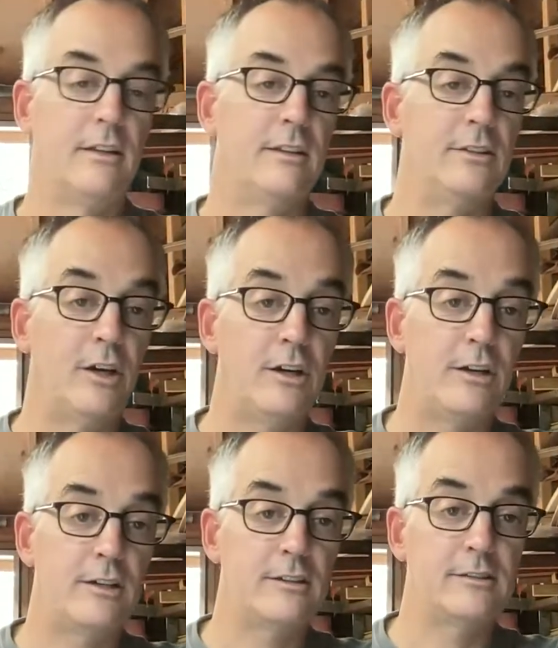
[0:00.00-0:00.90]
the
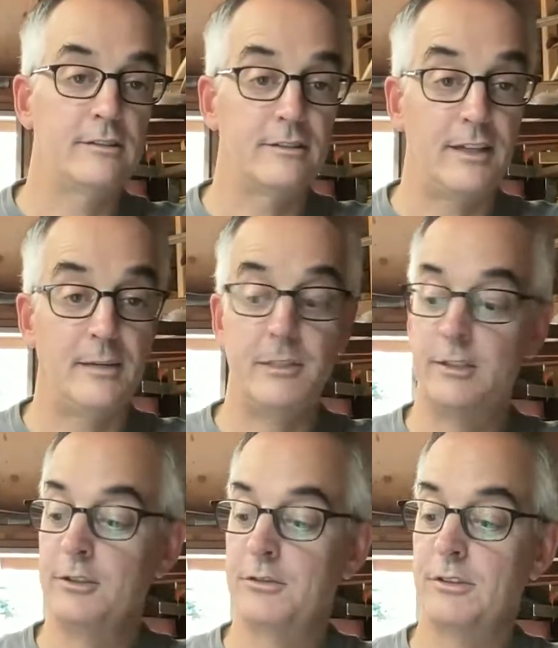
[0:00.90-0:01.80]
dog, climate
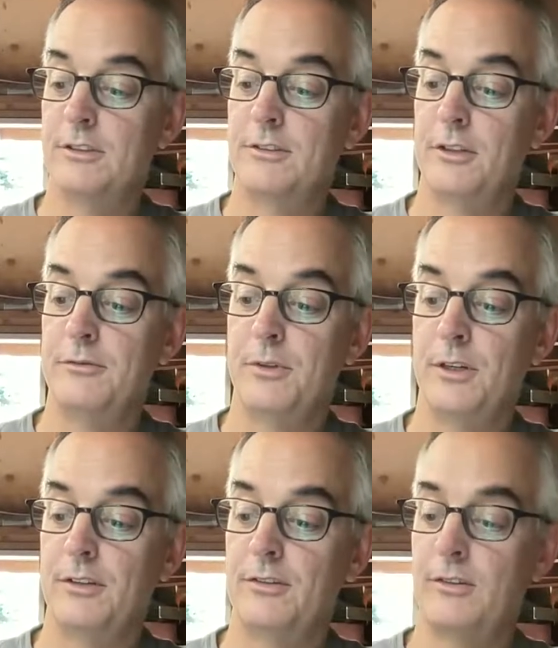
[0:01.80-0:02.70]
neutral, and so
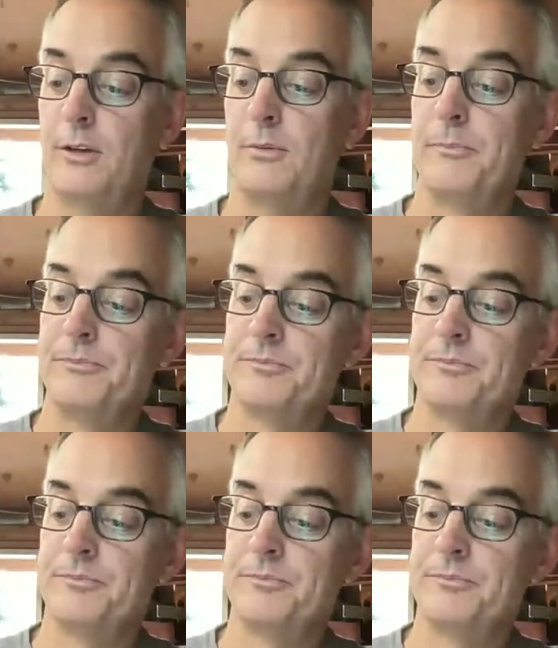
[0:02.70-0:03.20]
forth. So